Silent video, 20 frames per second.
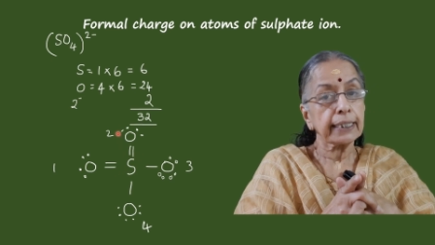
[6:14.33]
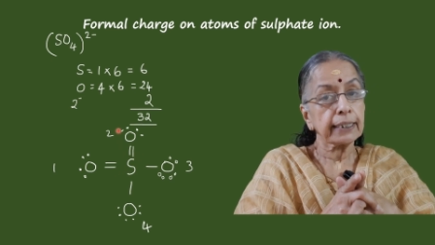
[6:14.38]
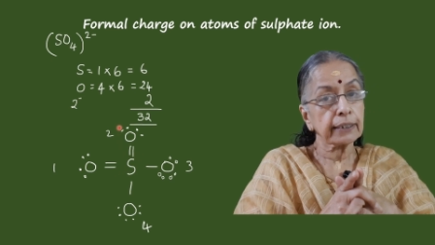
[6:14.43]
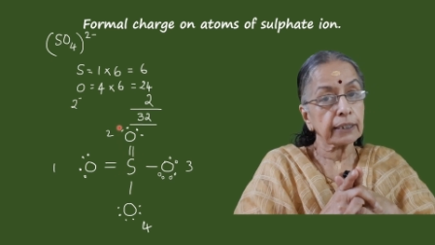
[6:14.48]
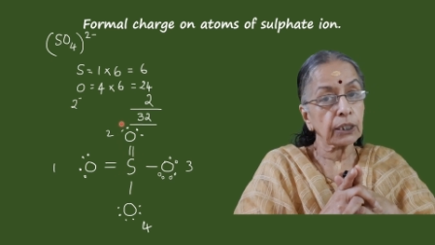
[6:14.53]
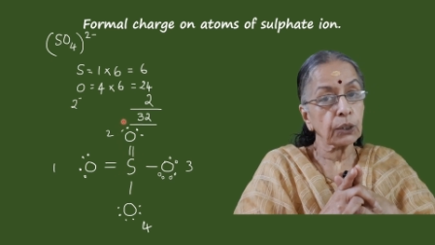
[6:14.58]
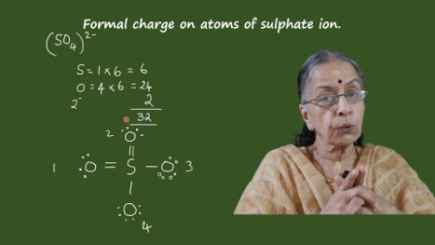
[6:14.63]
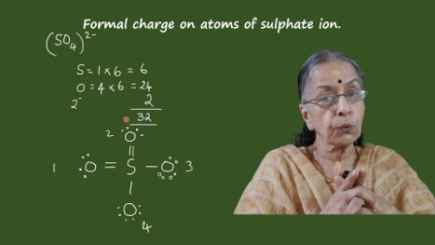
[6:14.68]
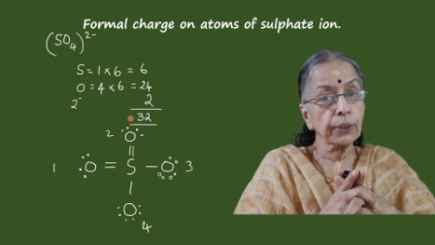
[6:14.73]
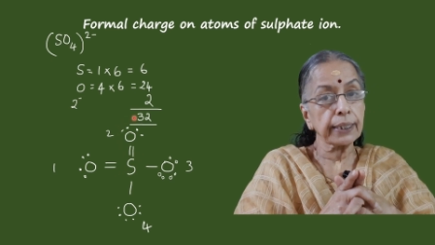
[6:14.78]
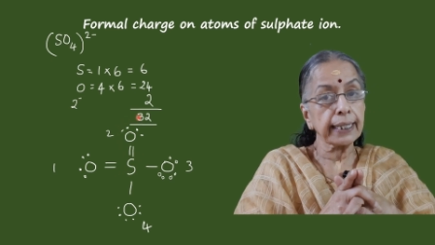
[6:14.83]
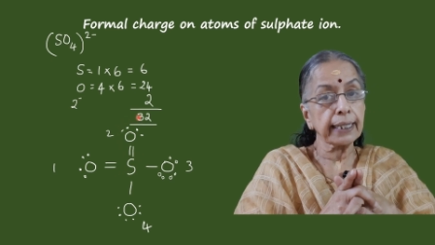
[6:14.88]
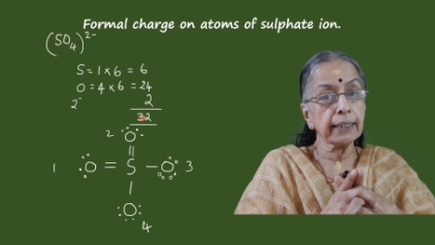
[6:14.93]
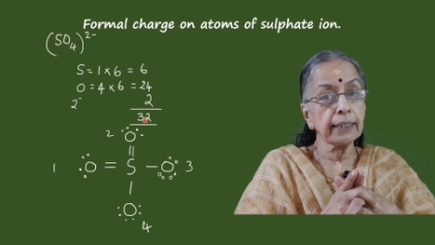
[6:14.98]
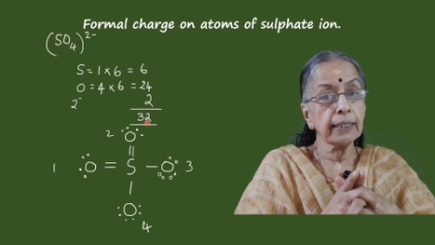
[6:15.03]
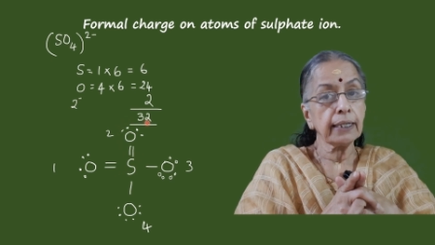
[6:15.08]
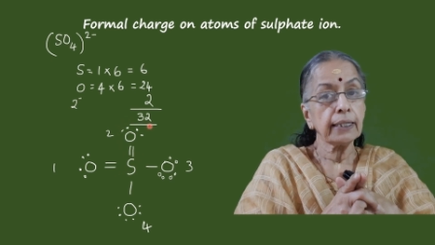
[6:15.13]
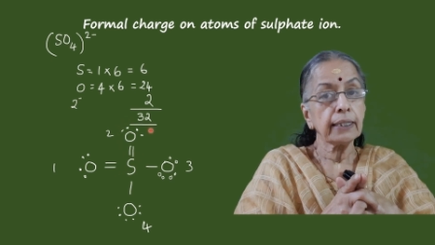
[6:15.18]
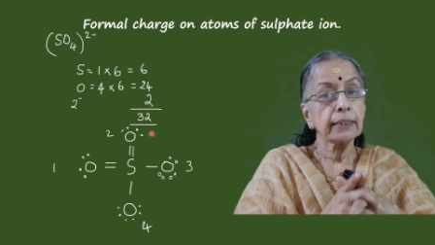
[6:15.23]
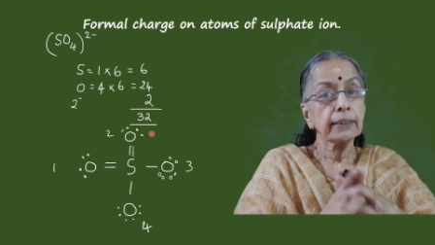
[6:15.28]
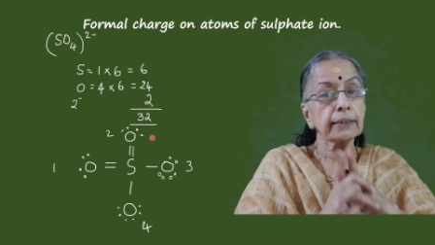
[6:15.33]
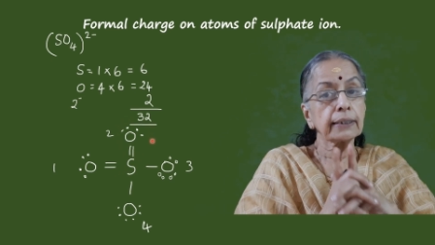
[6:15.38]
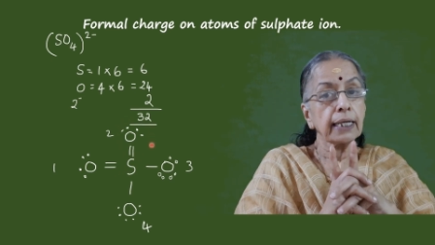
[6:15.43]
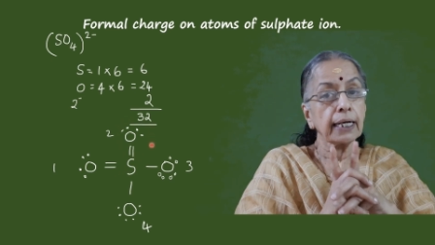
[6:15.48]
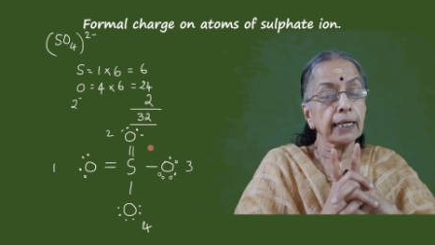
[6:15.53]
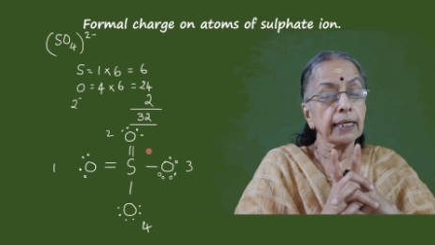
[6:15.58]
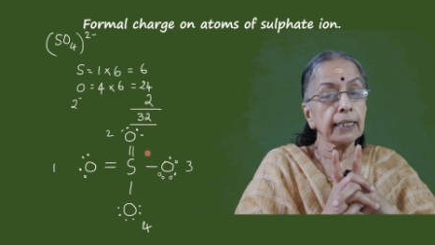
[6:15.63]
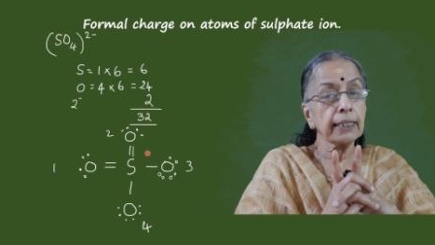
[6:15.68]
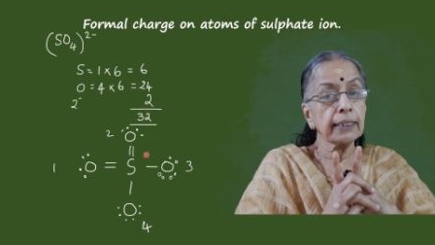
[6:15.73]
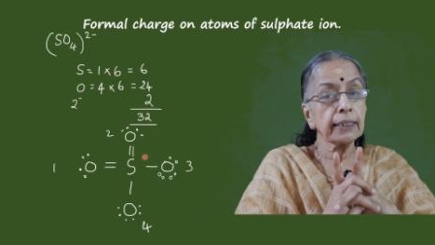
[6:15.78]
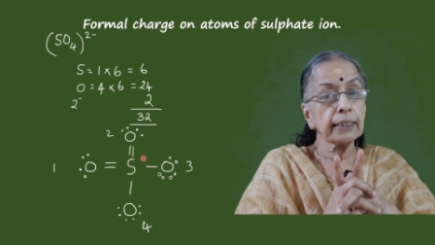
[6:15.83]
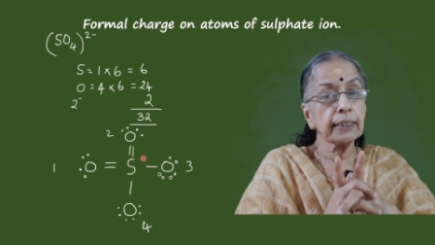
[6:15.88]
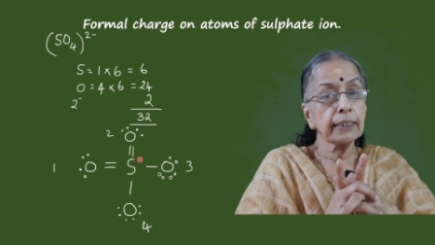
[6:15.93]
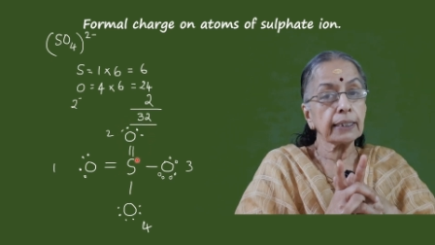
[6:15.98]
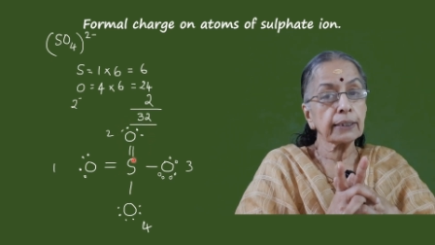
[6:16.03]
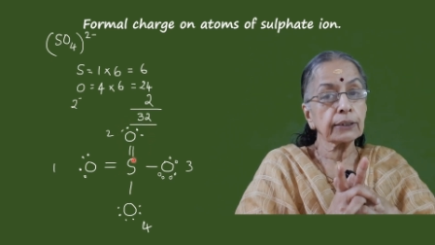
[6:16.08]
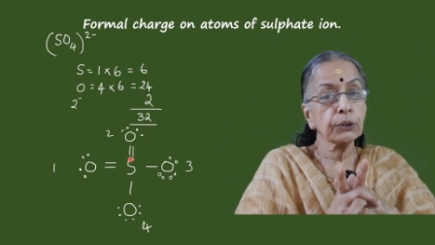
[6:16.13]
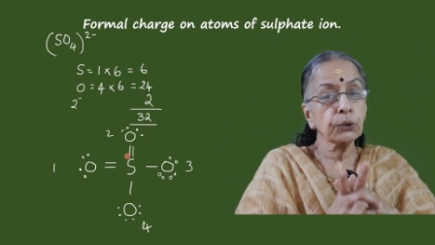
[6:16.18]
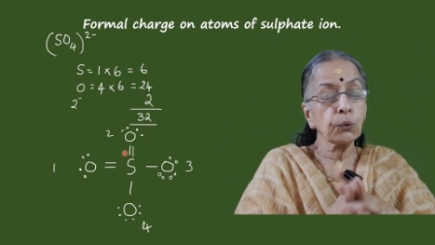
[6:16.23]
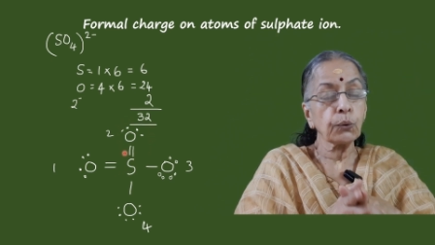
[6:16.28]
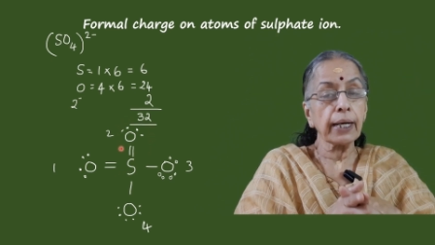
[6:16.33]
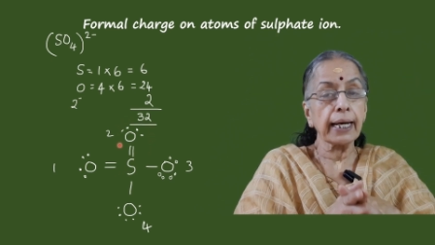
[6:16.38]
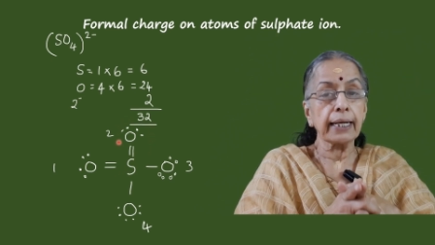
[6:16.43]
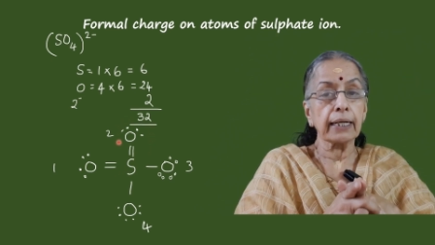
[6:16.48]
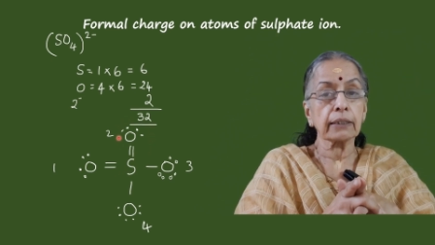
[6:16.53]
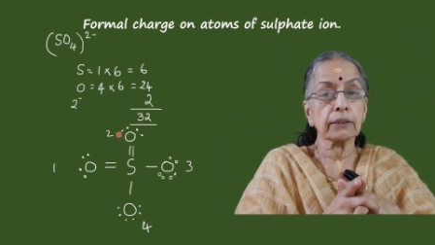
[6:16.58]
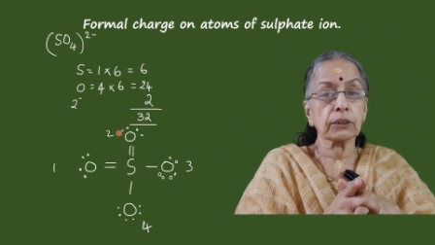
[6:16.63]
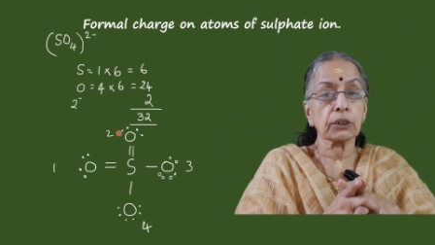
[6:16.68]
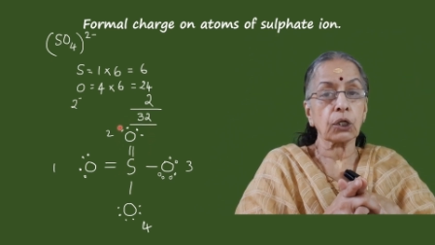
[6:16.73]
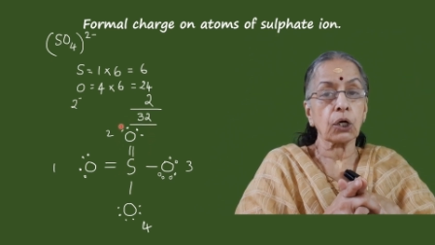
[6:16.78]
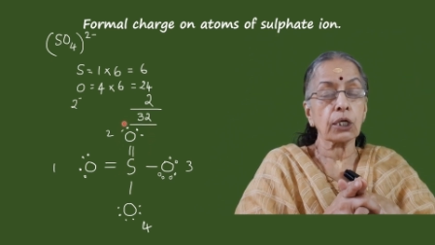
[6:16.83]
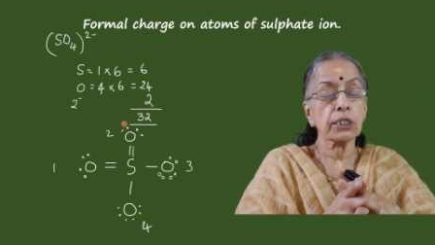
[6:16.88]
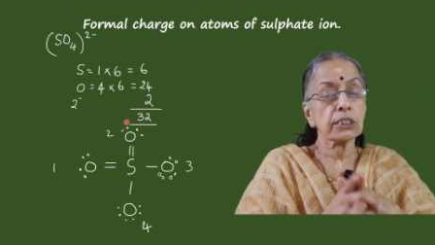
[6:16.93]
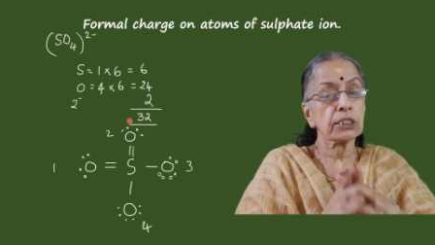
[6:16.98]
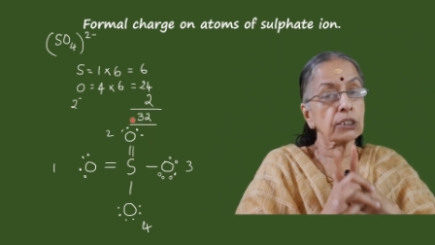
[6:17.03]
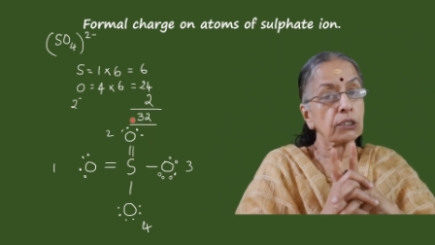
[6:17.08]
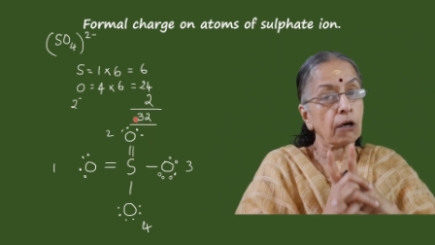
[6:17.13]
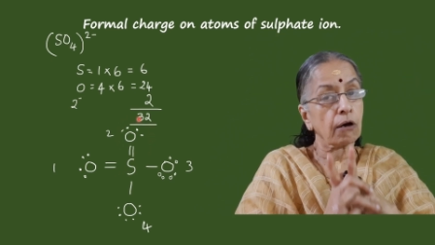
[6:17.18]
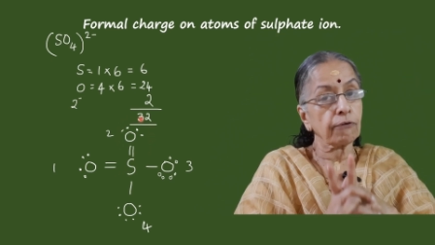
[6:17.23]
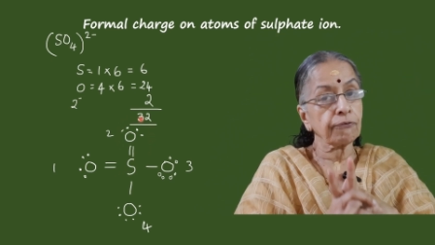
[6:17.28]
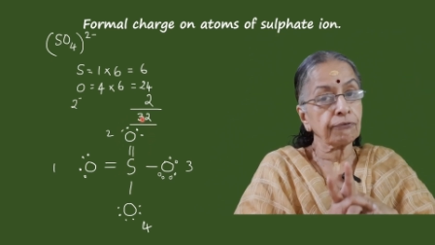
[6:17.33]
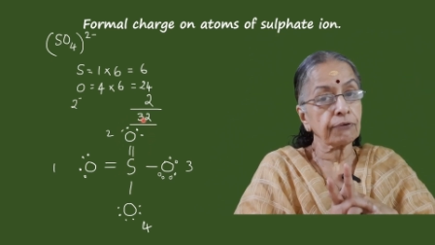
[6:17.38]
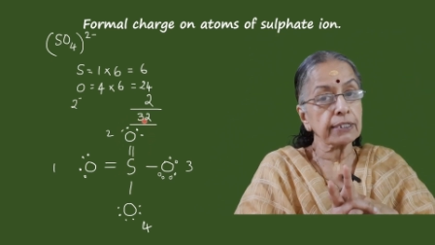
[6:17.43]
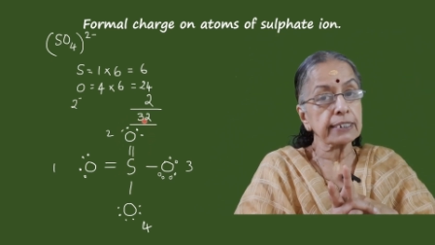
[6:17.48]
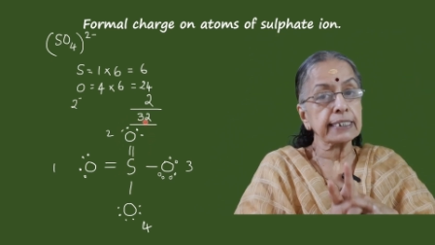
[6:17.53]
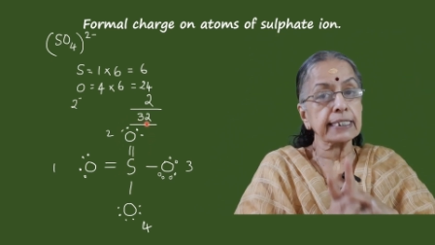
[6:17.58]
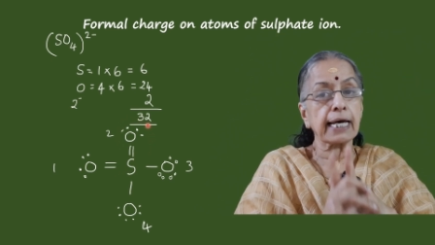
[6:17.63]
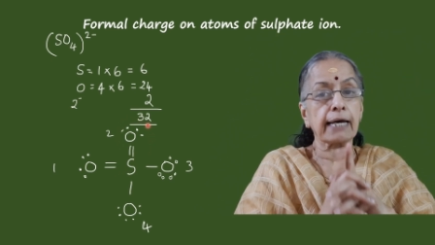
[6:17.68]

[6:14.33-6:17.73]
including the 2 electrons of